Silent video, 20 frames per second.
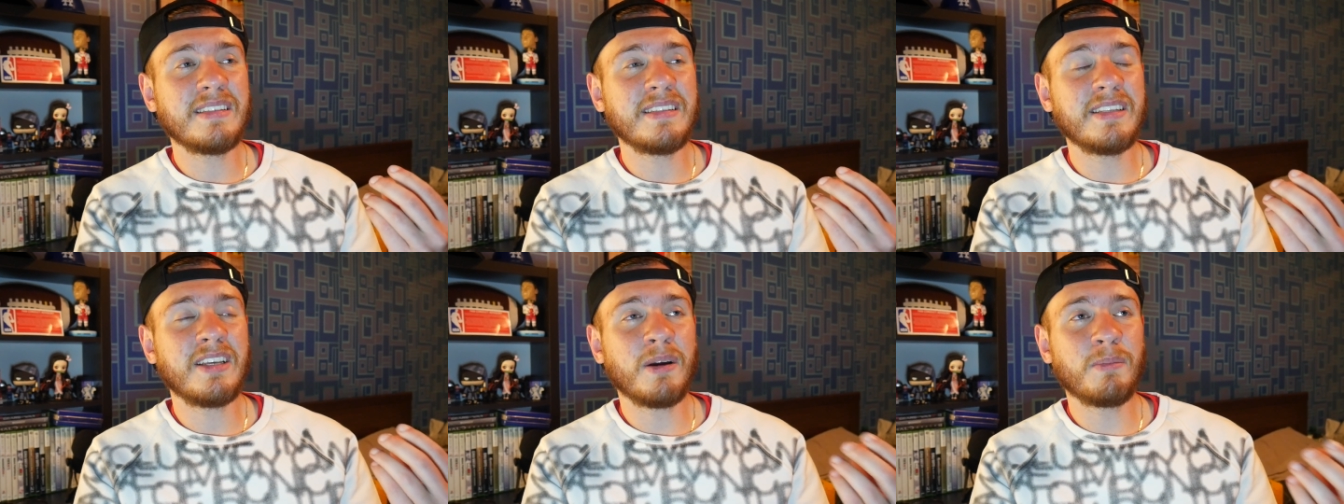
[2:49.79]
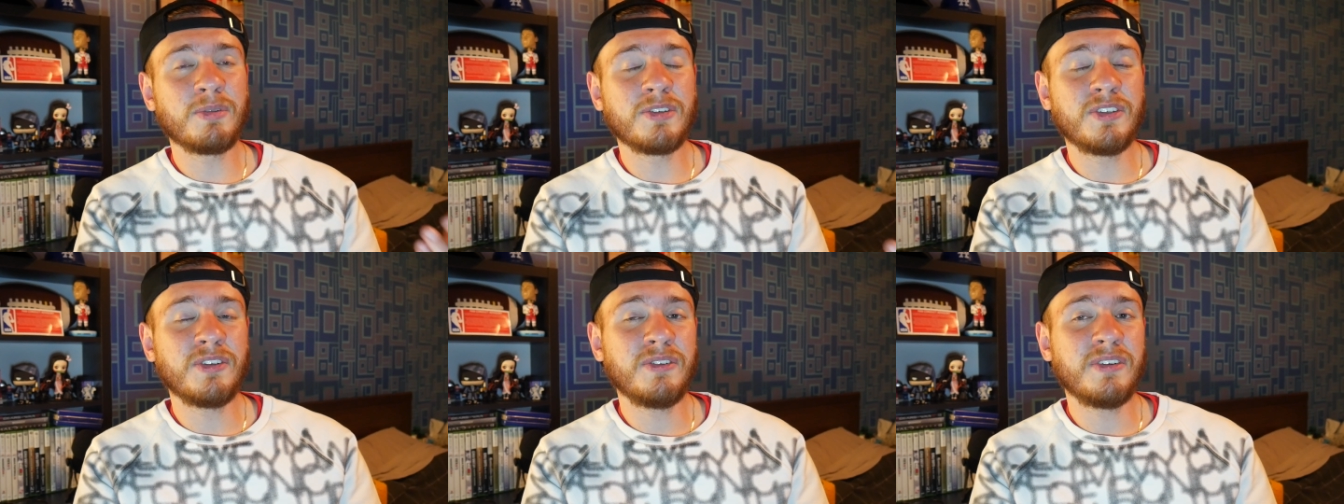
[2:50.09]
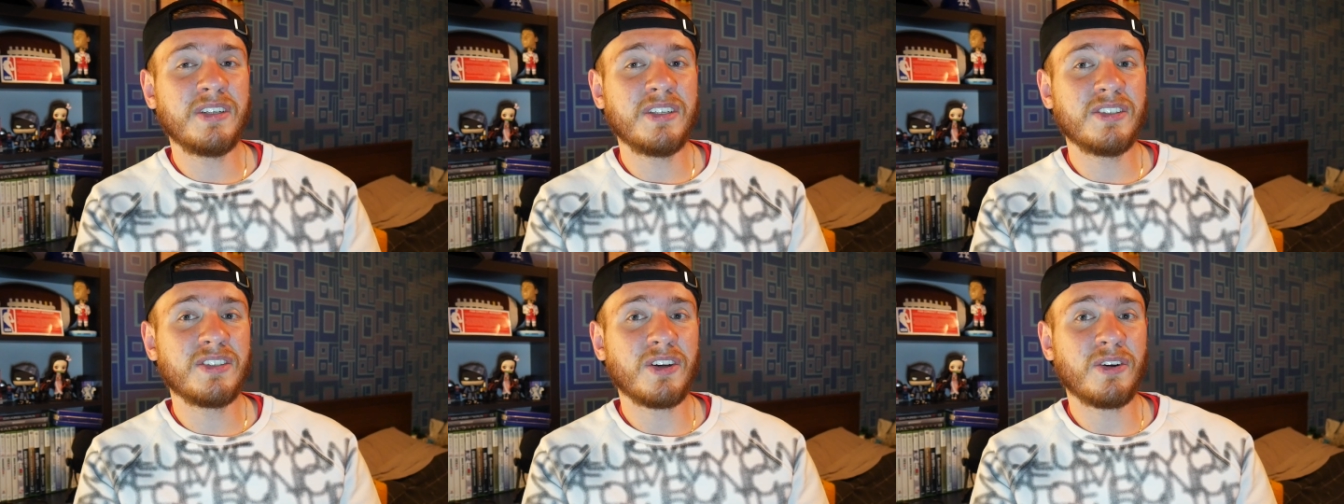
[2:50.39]
the
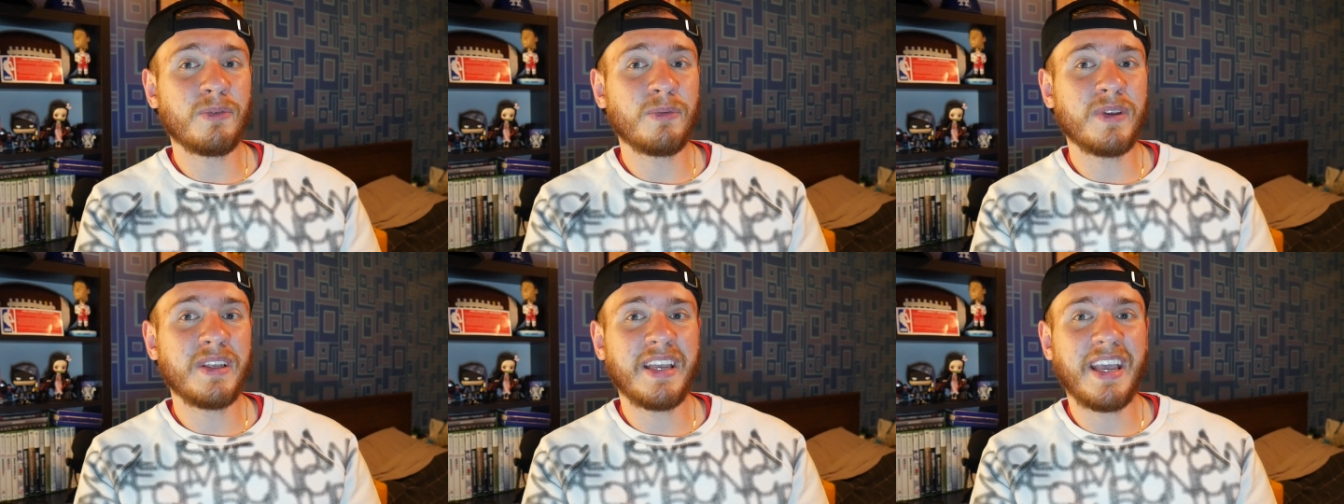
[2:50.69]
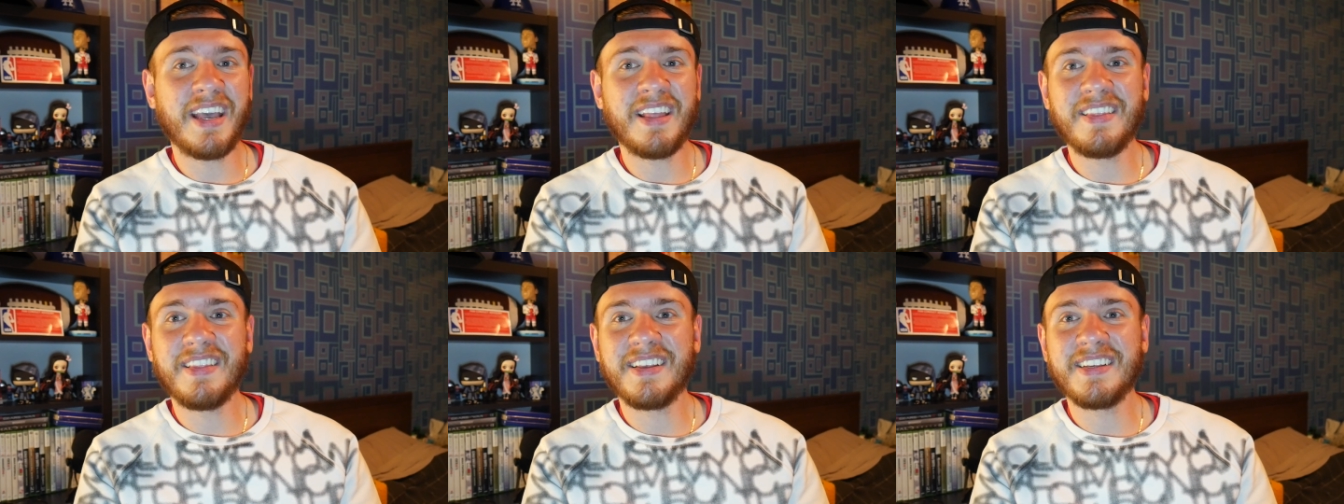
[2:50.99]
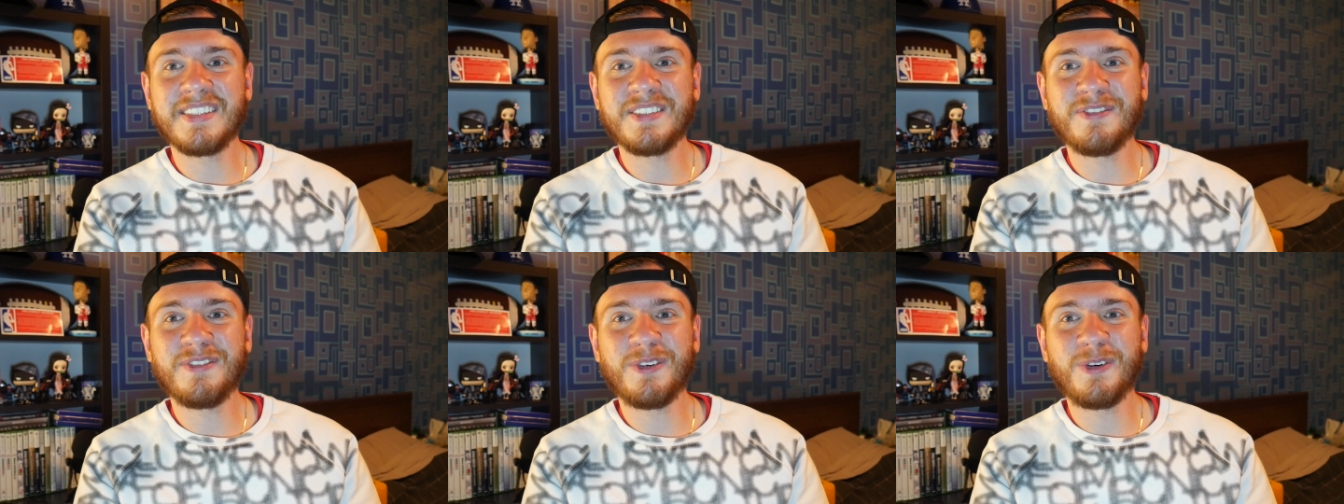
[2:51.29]
opportunities are really
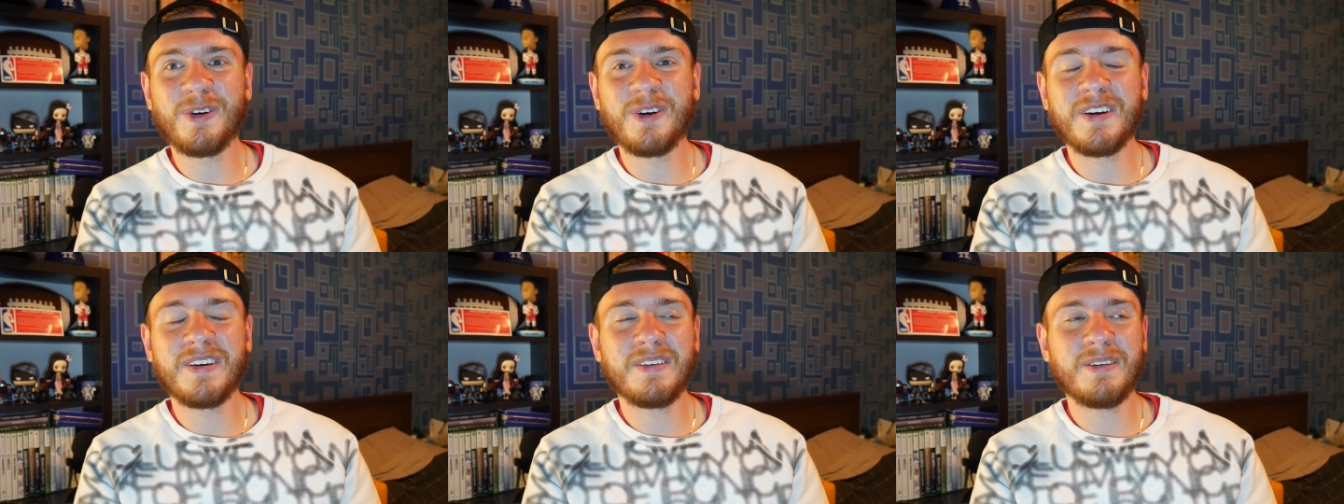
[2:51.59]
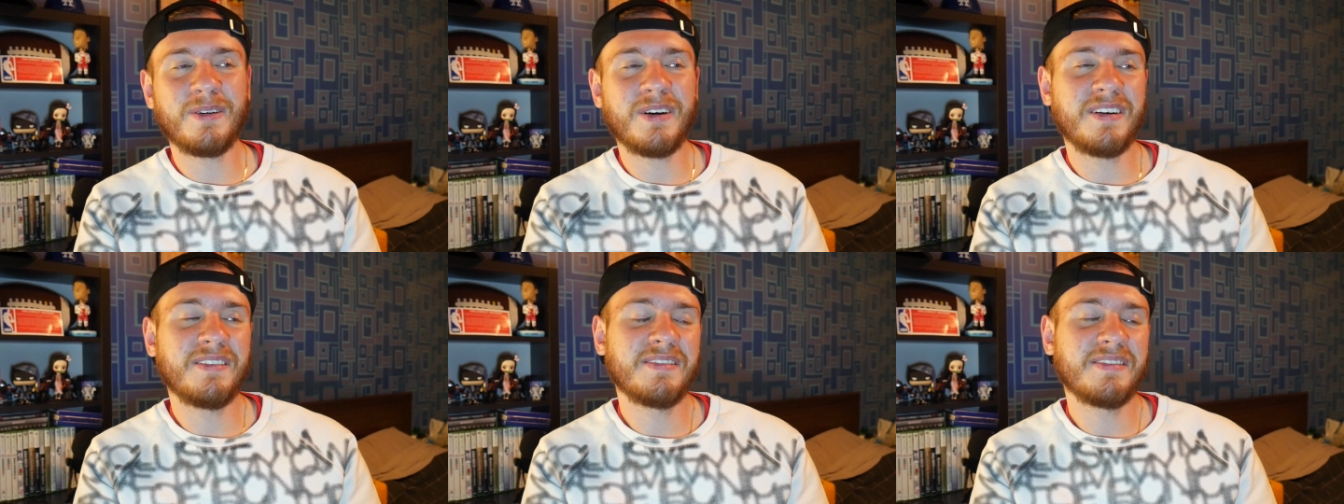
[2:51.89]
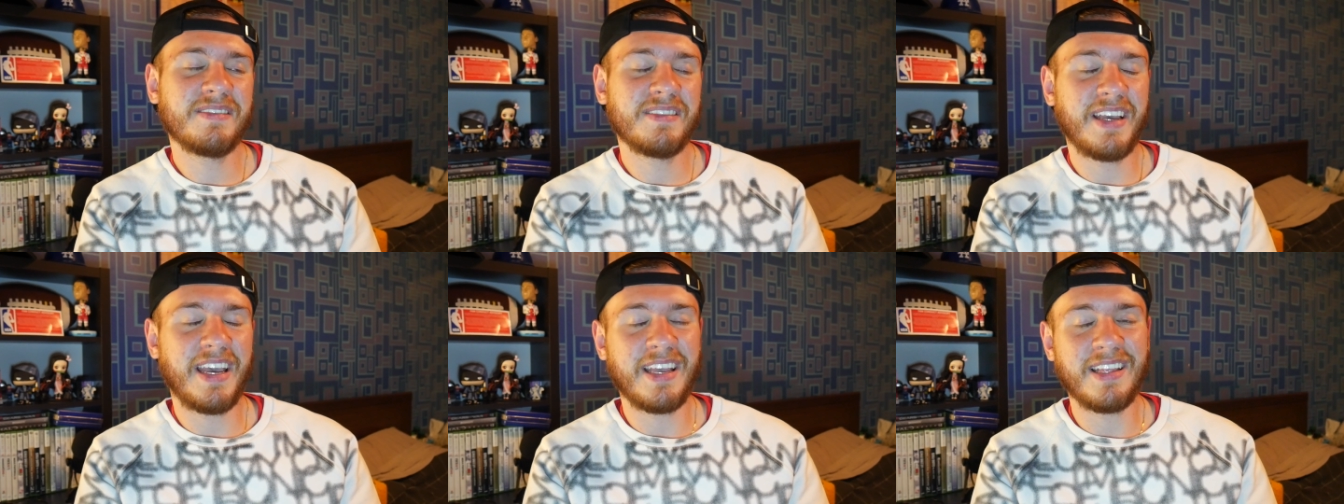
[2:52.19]
endless for, well,
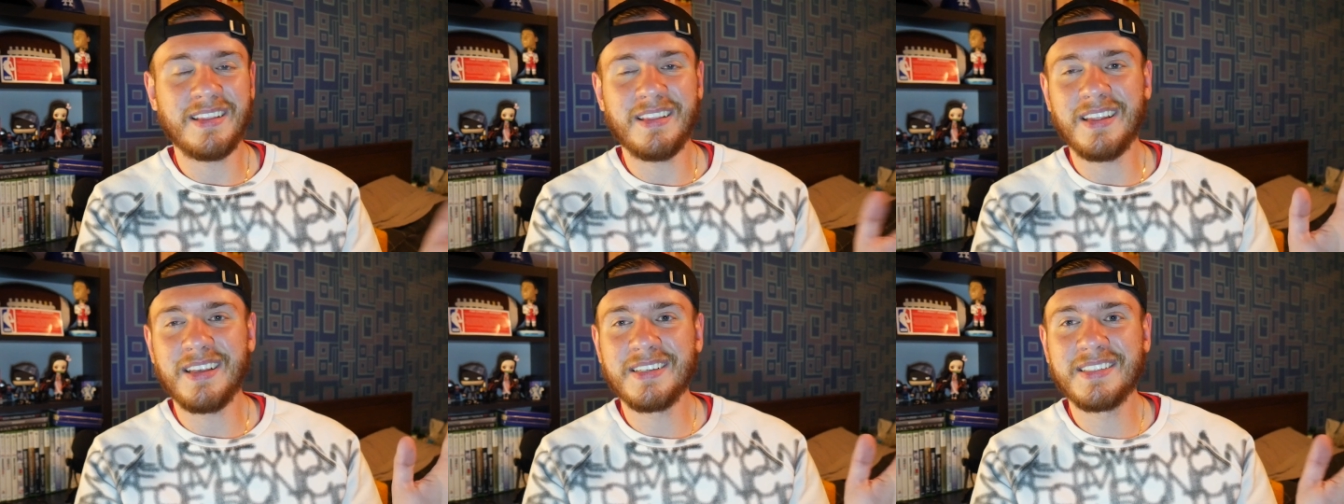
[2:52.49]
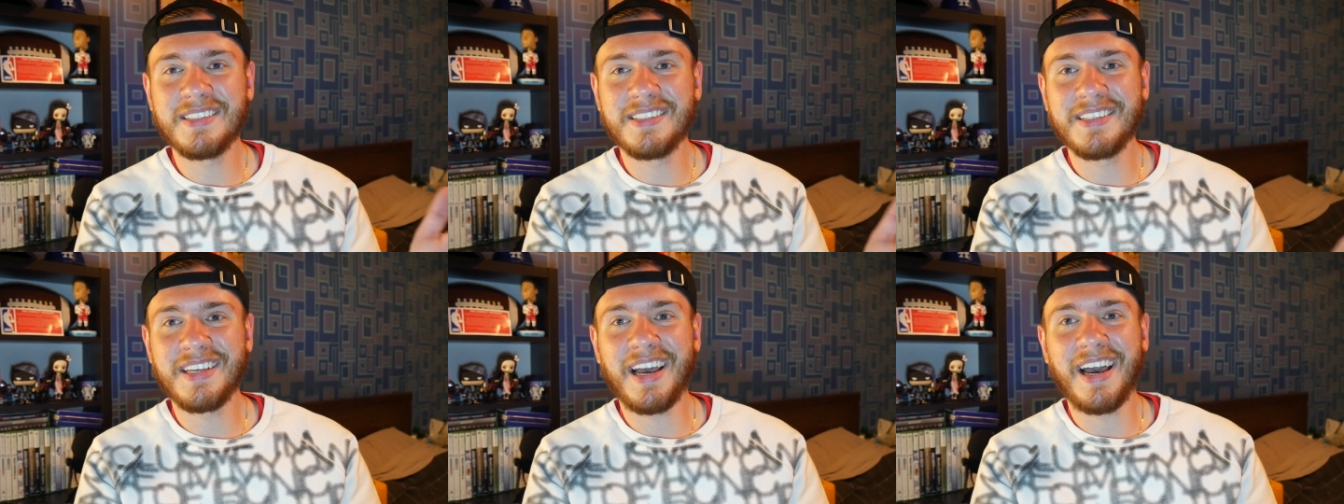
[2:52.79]
endless.